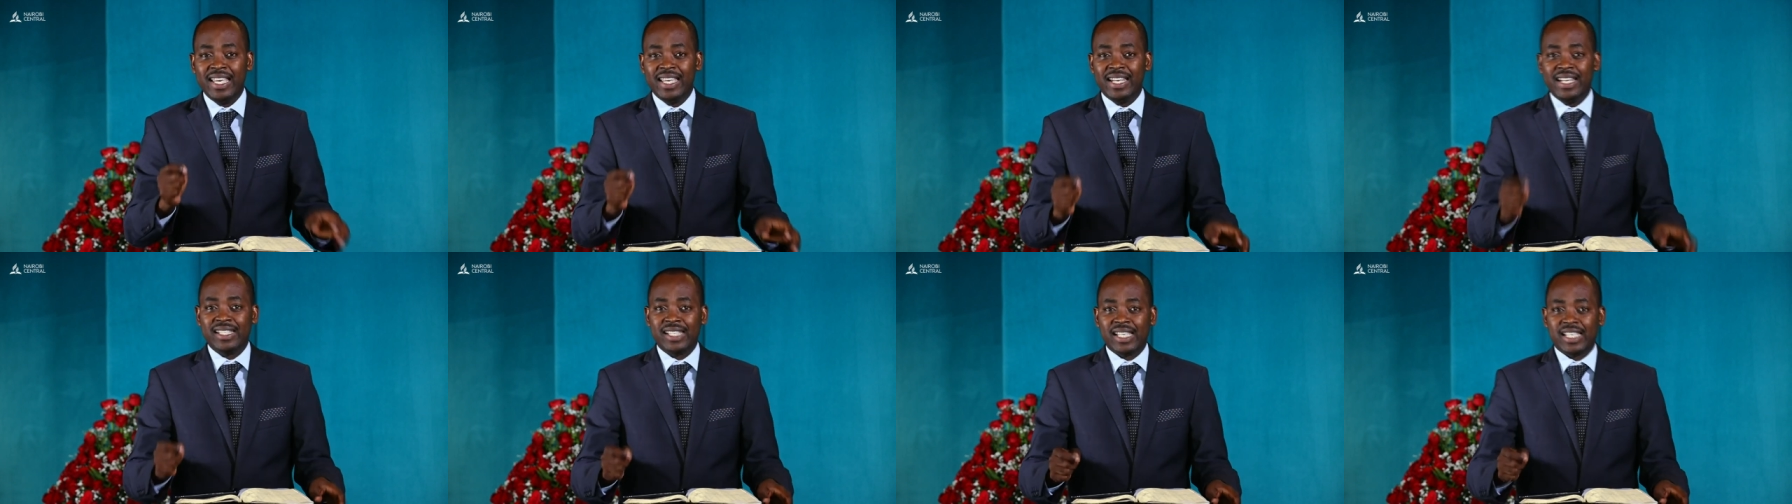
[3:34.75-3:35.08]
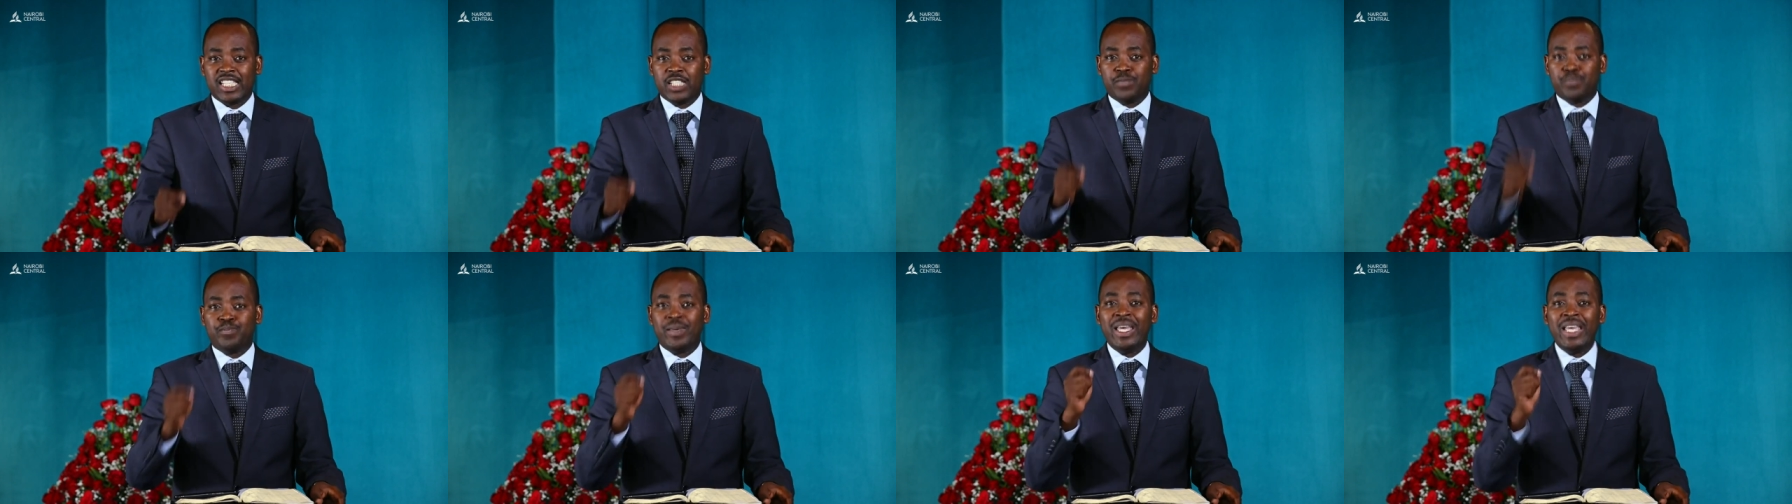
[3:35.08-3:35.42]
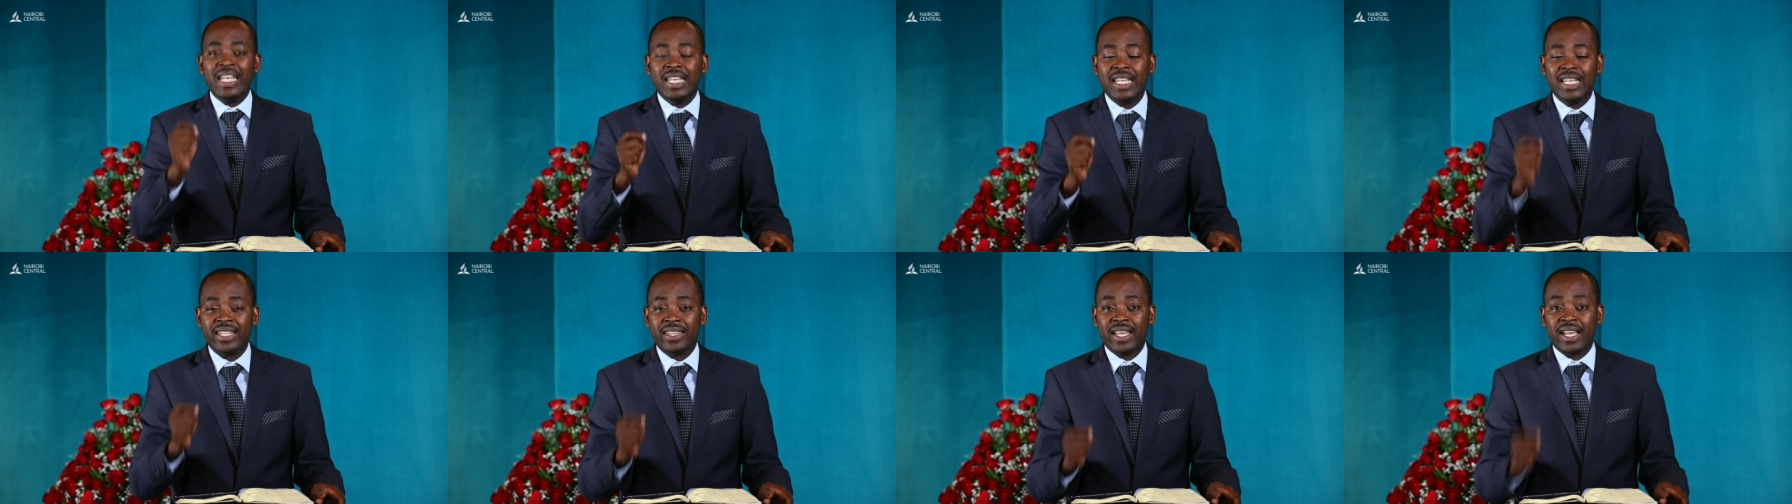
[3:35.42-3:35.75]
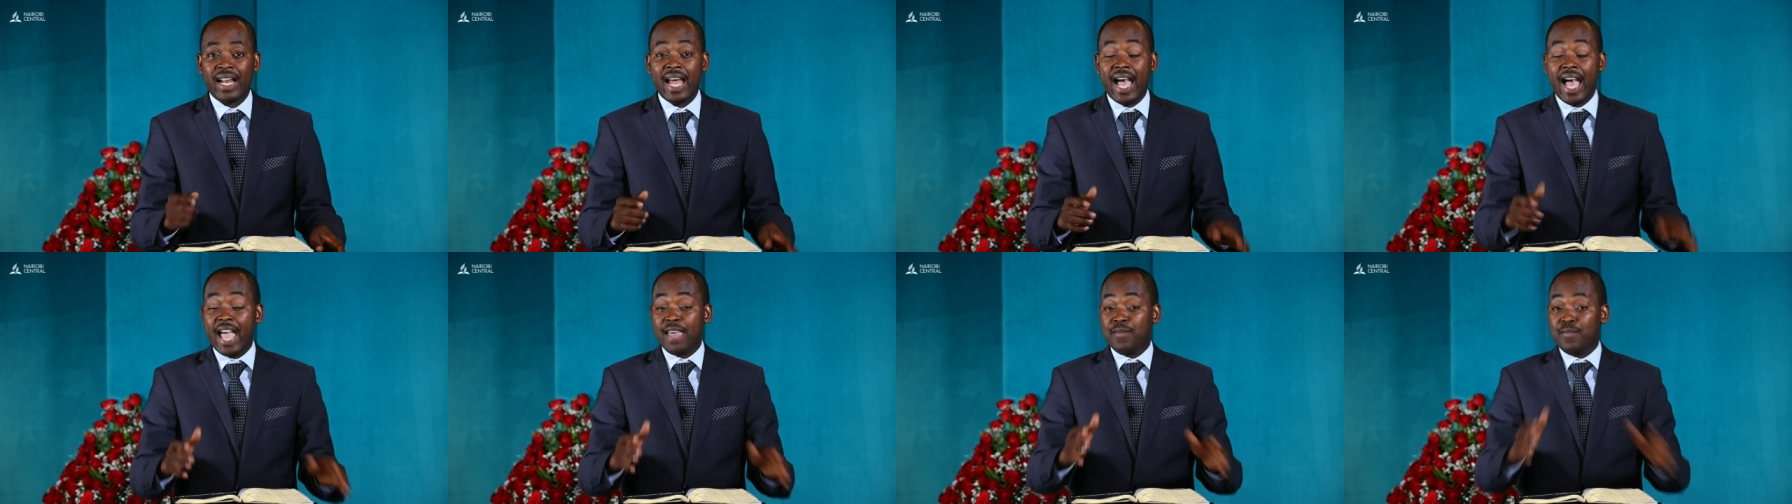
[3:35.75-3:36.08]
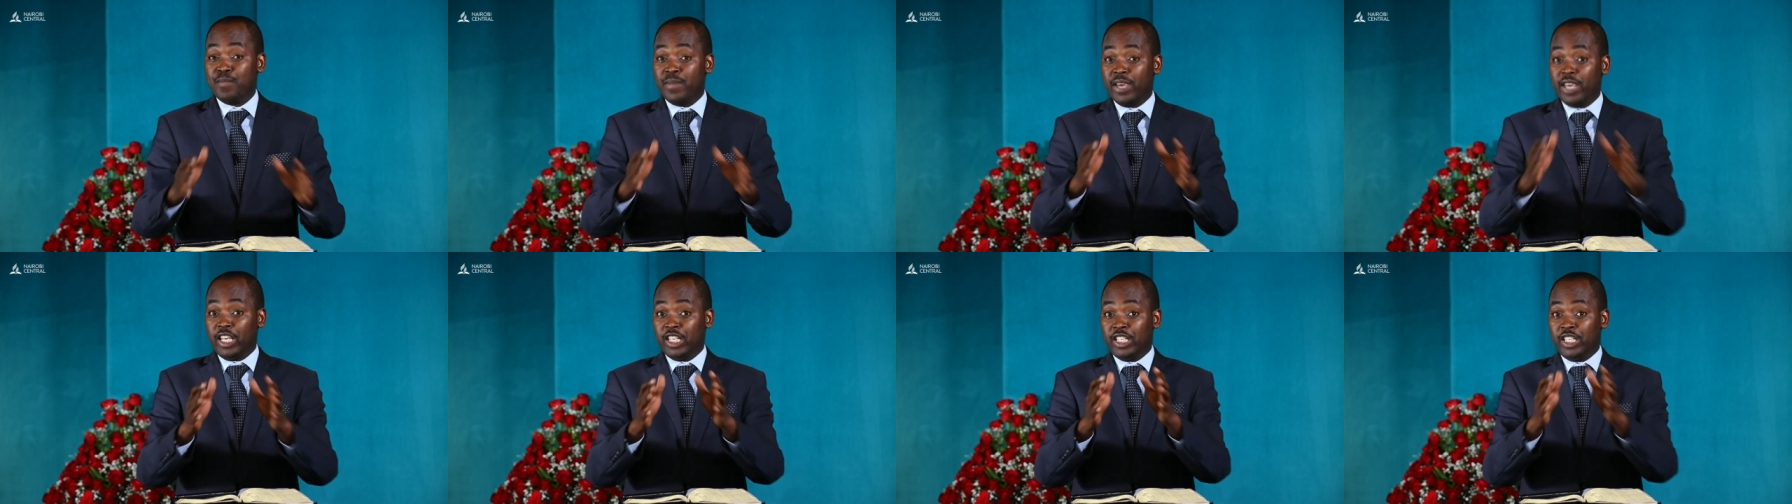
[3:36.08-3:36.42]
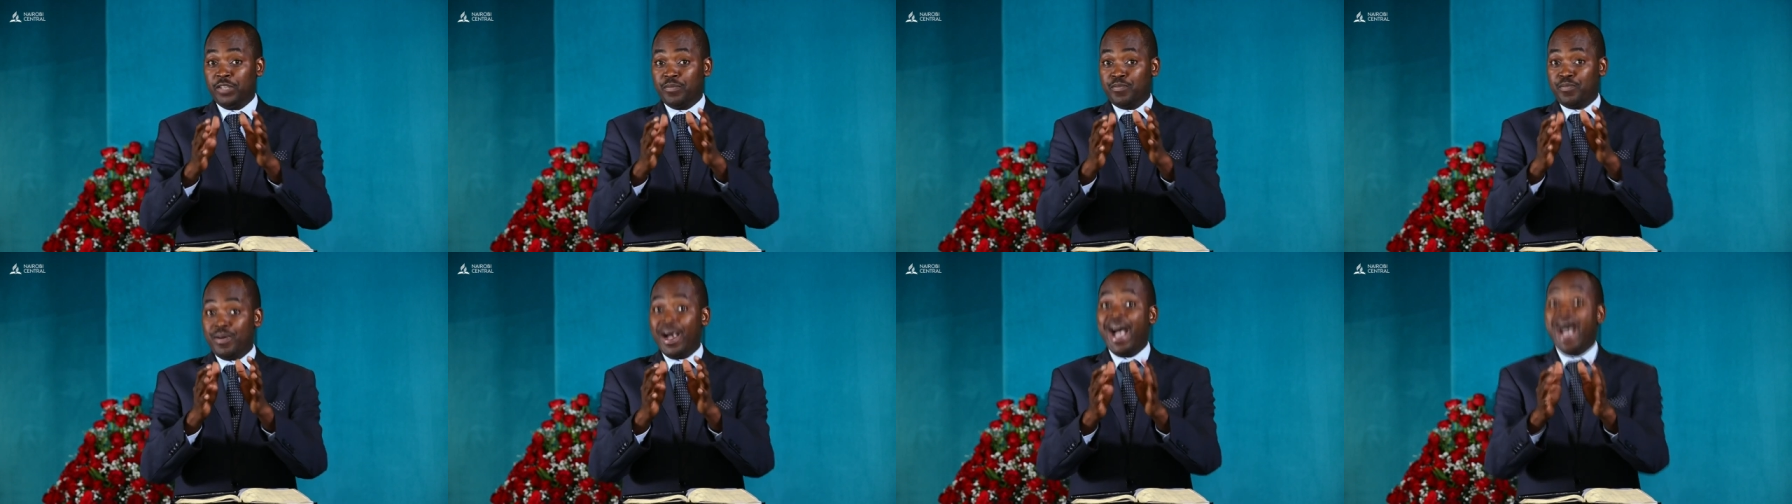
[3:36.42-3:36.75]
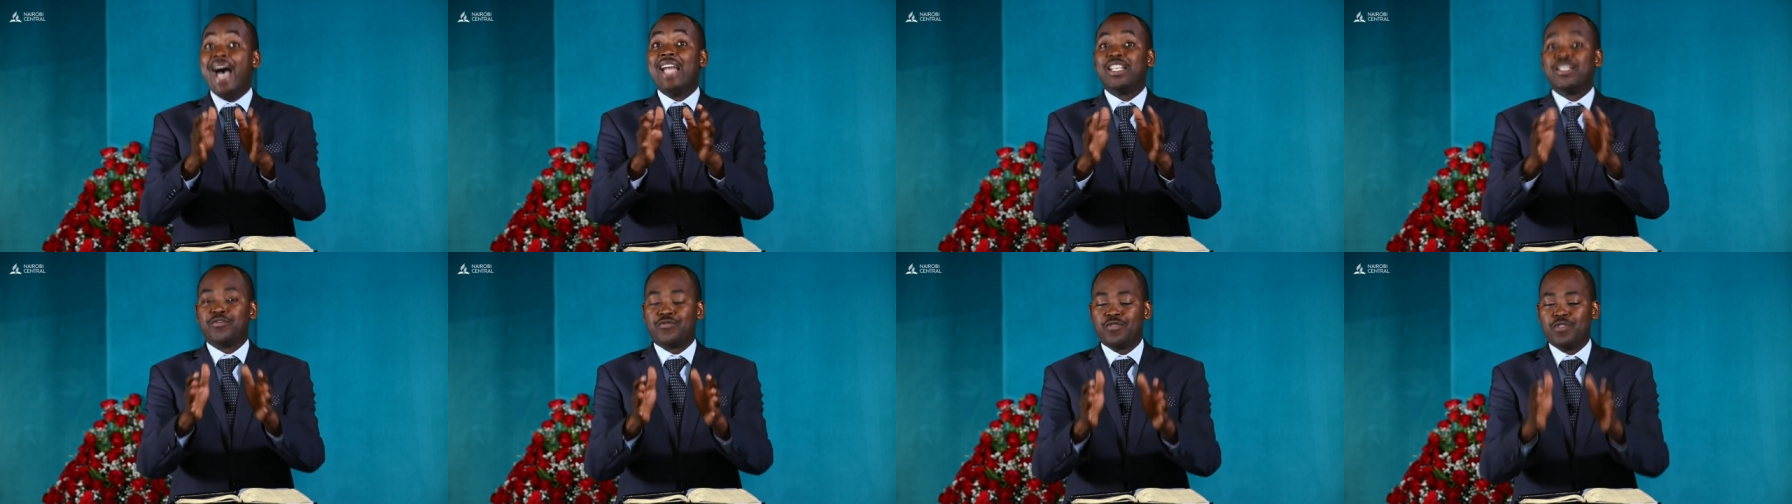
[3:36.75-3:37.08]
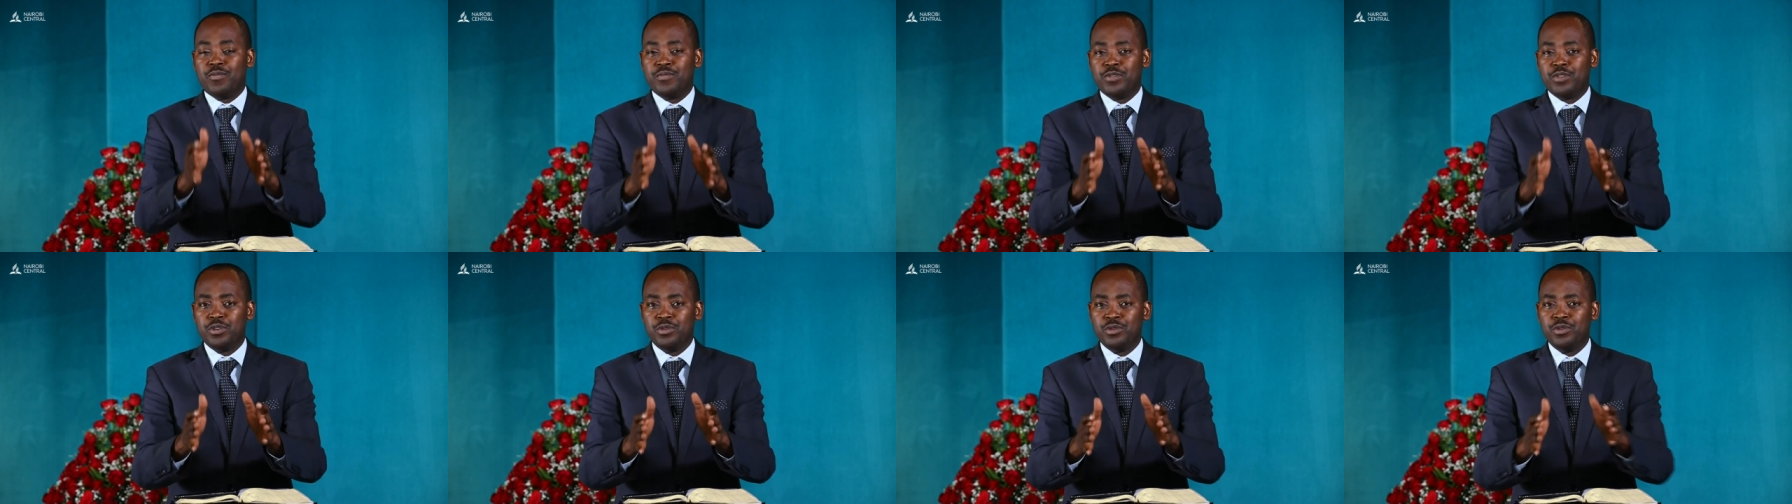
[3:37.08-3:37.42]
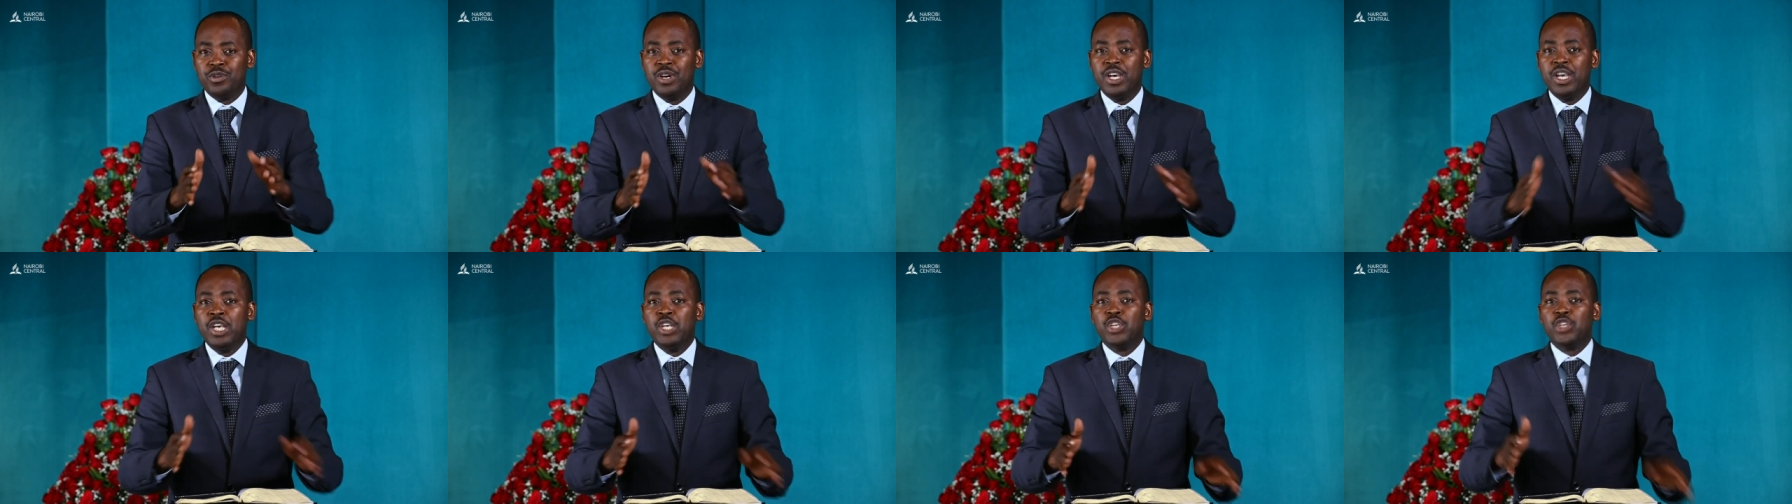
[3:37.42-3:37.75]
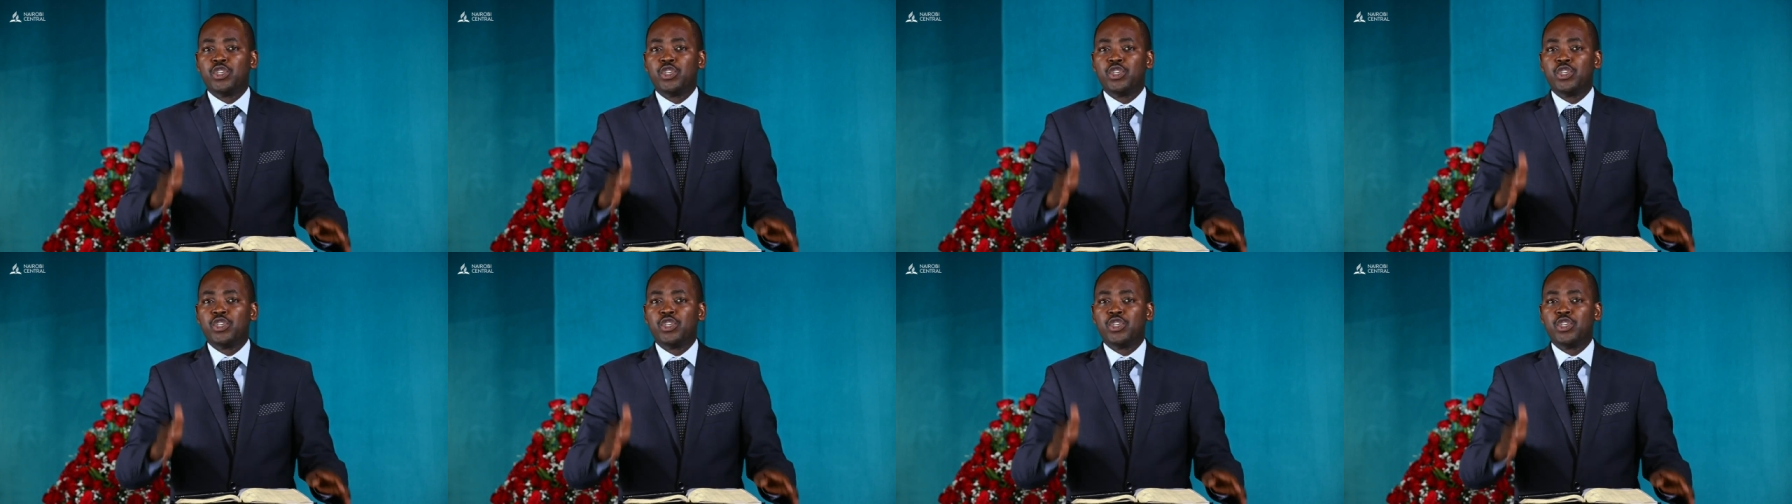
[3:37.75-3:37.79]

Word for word: it is expedient that I may depart from you